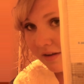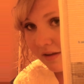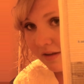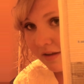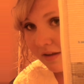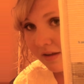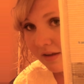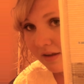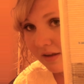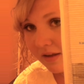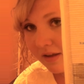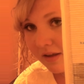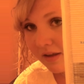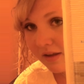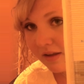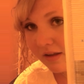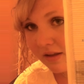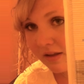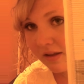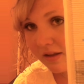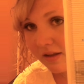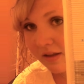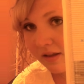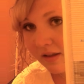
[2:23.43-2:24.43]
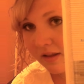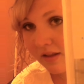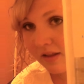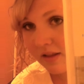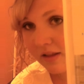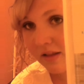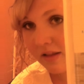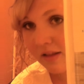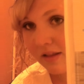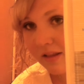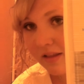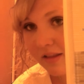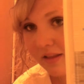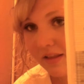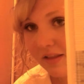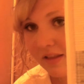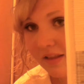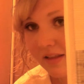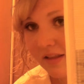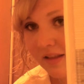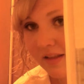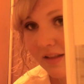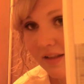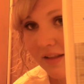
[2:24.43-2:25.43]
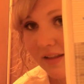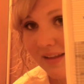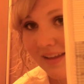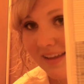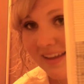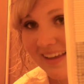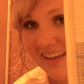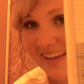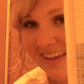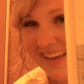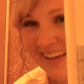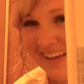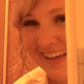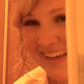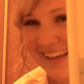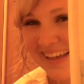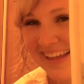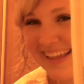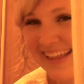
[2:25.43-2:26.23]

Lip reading: Nothing is said.